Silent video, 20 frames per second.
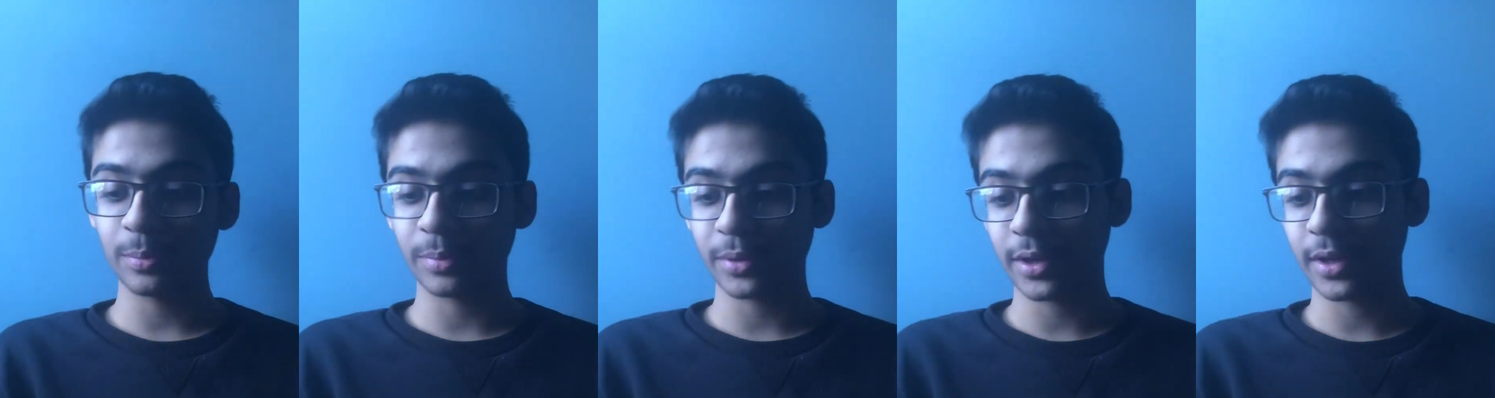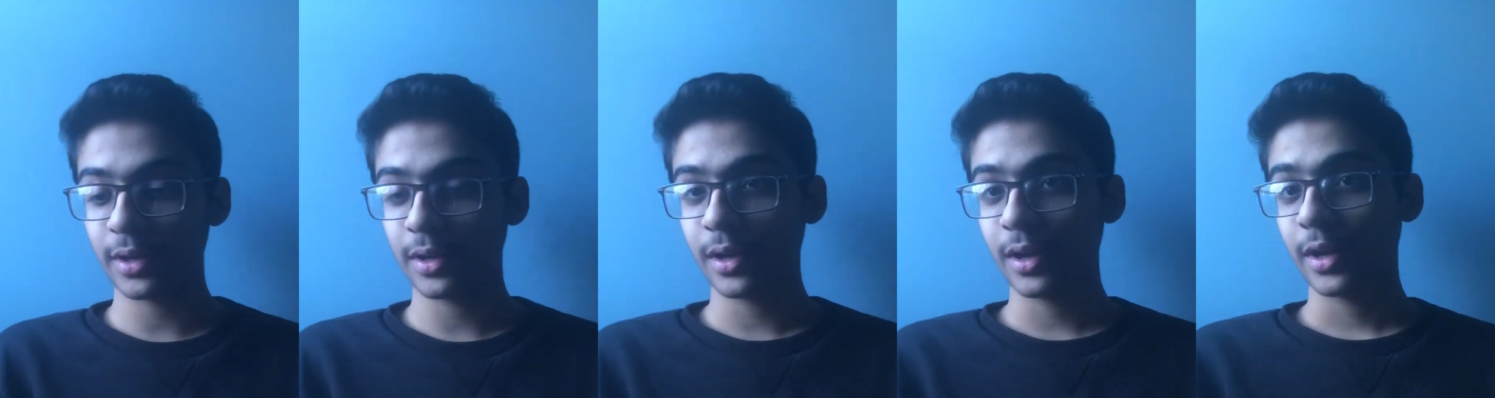
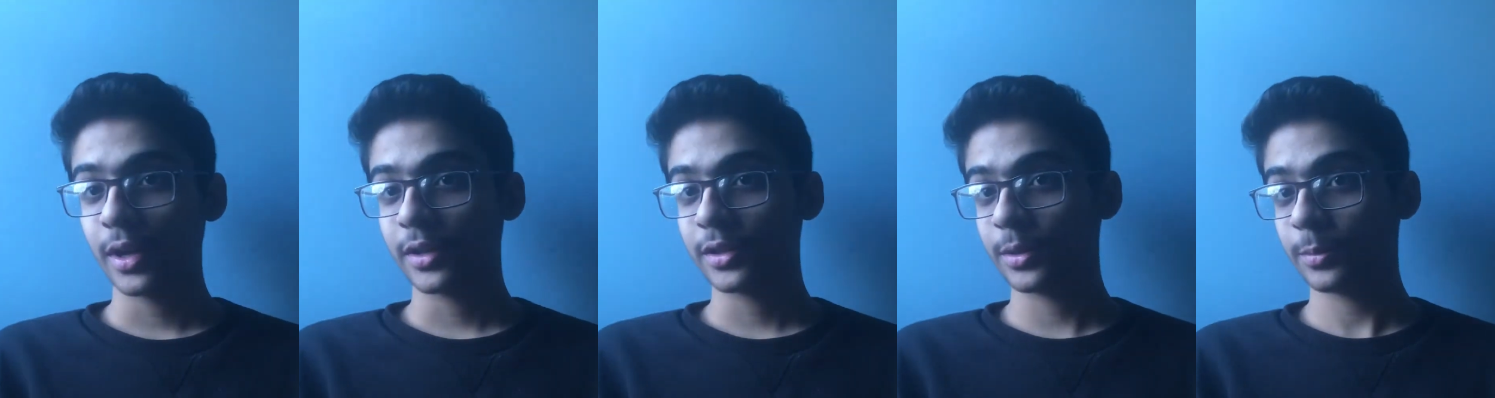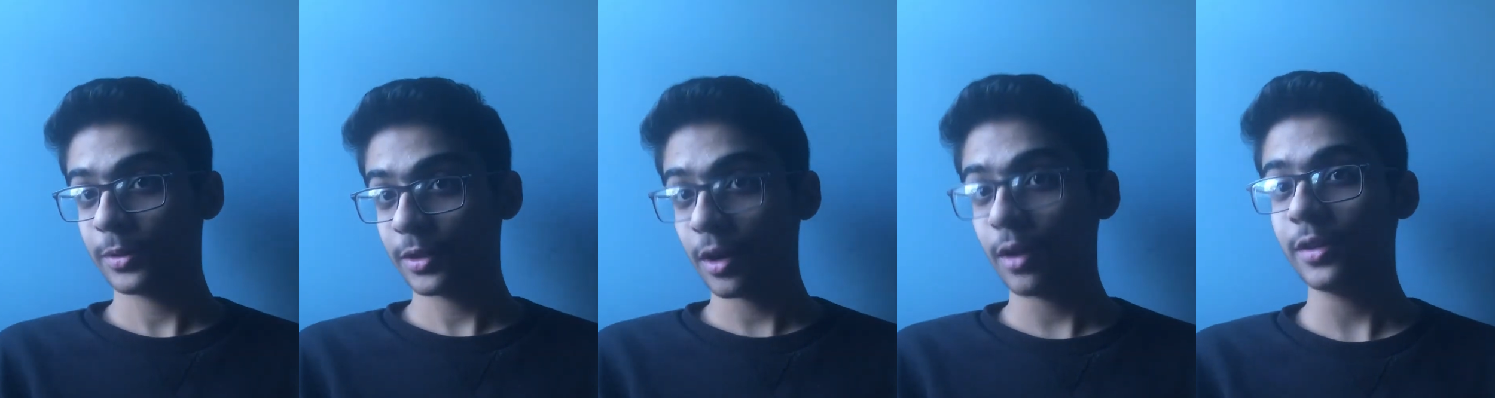but to
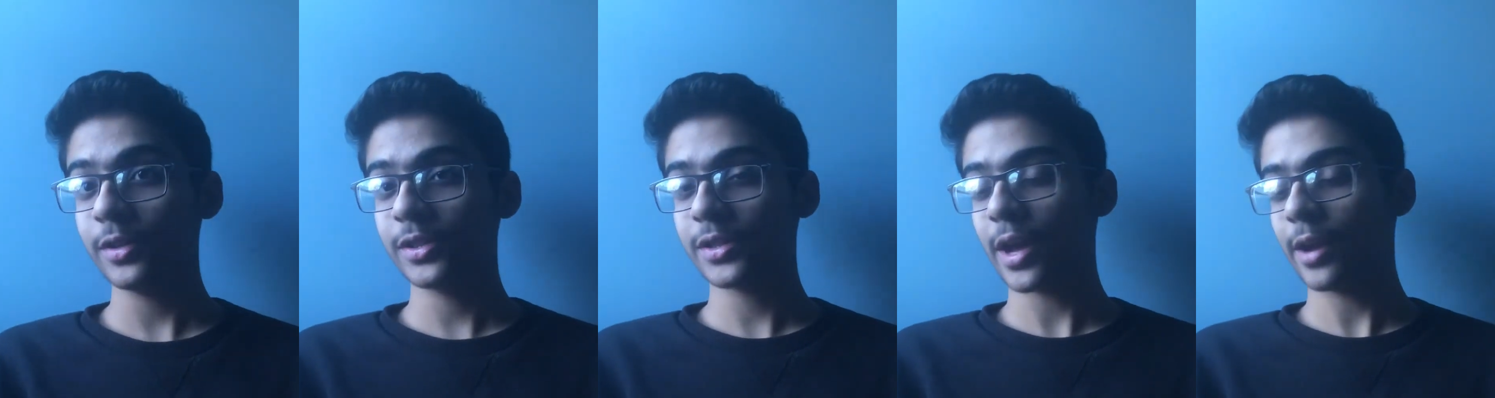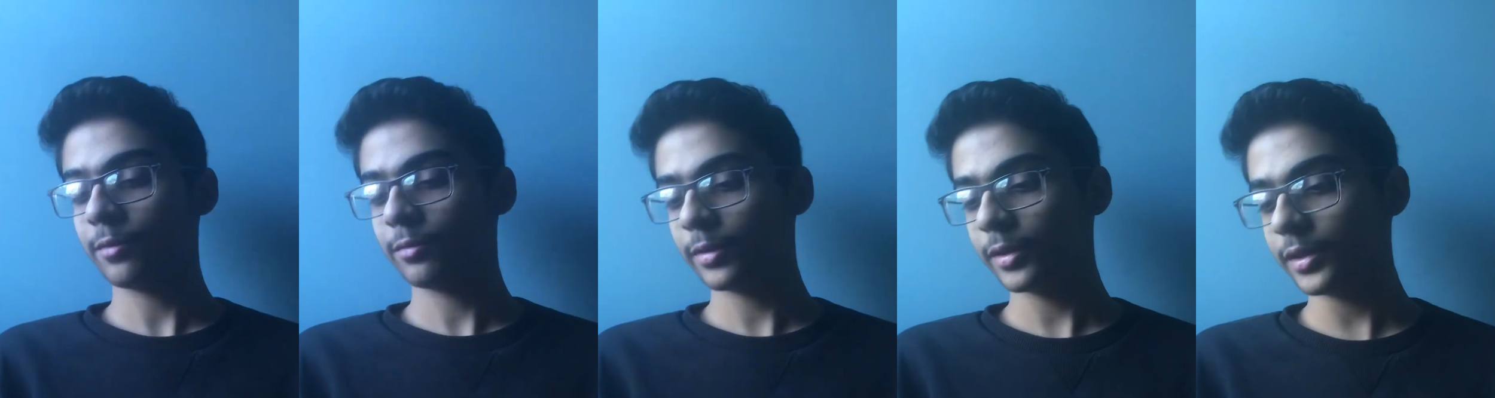be honest, I
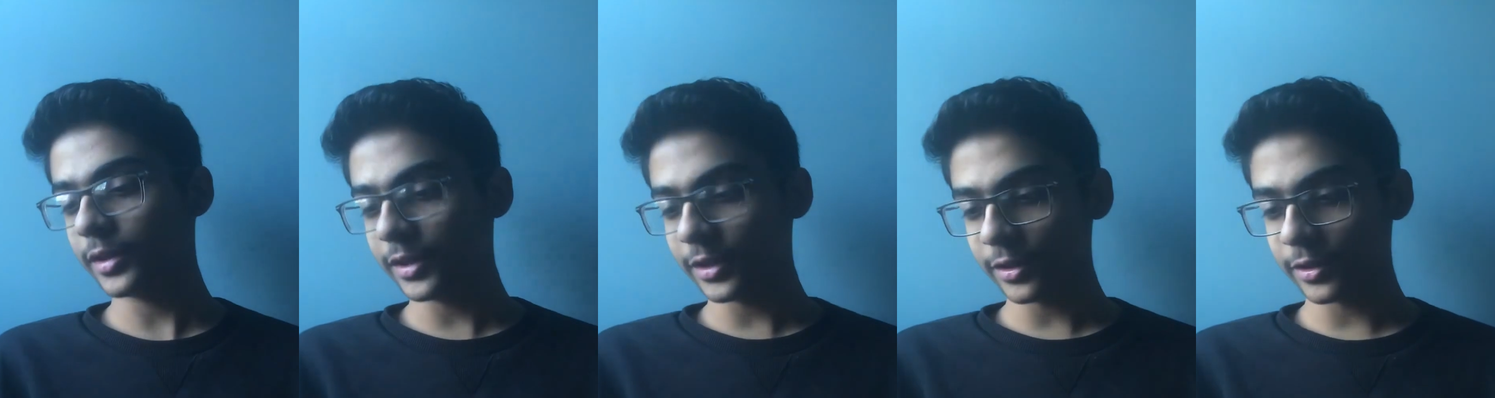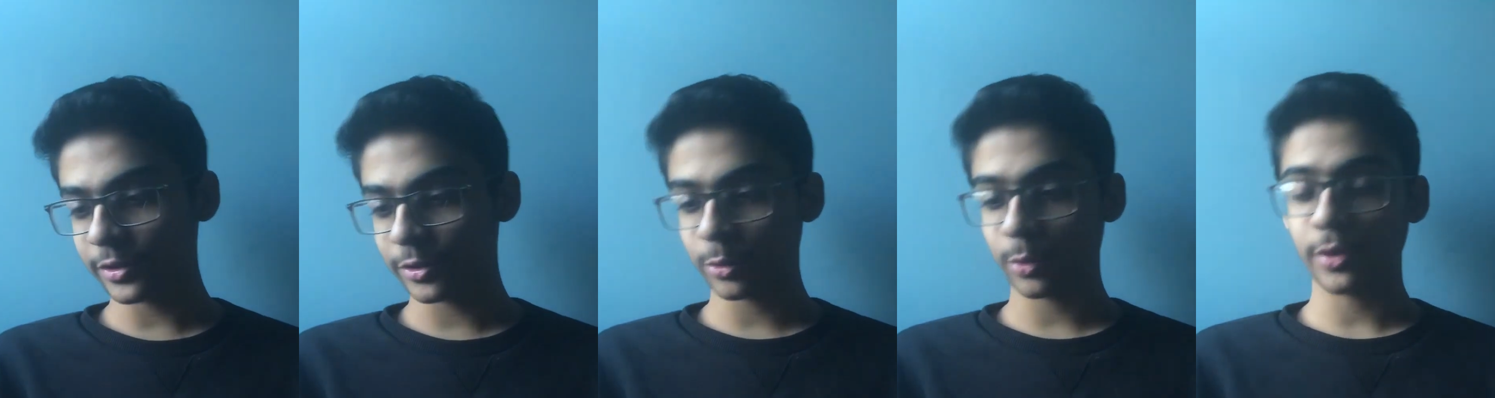
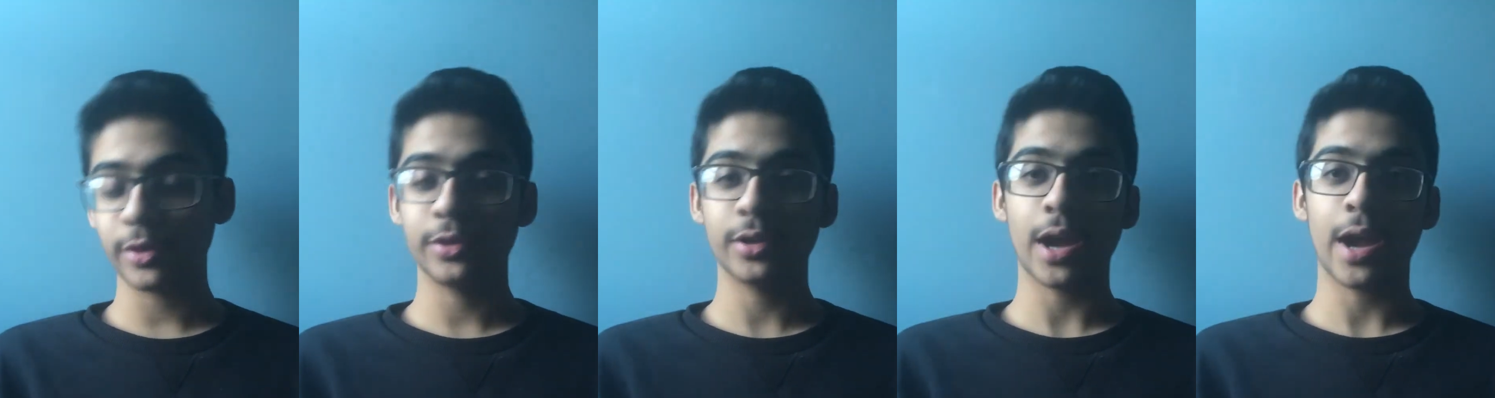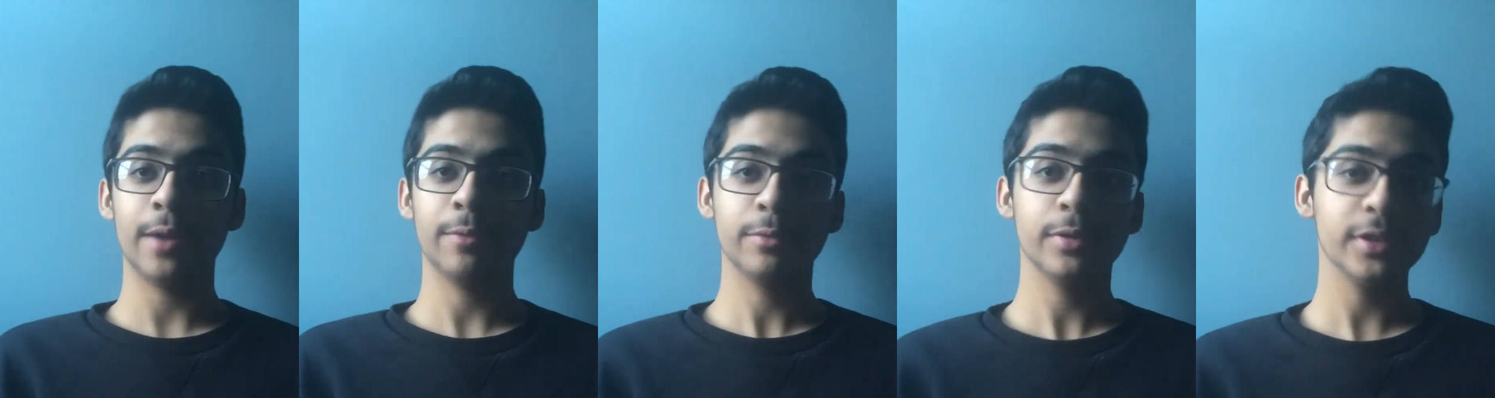
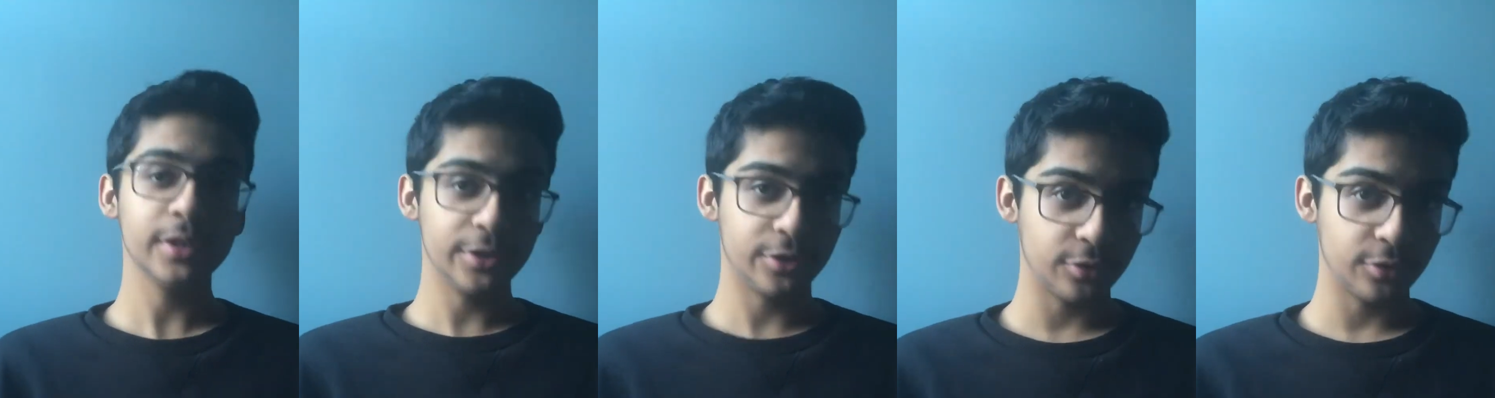really